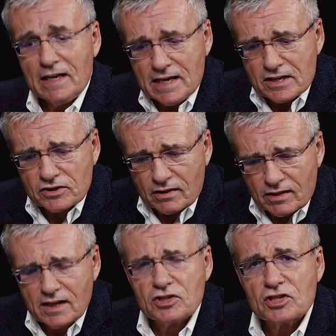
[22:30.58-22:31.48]

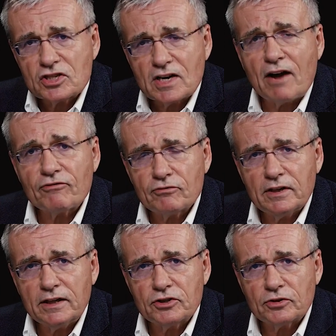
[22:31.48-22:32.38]
Is this stuff
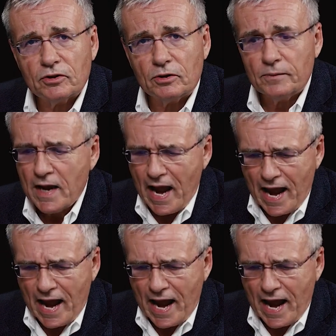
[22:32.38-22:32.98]
really true?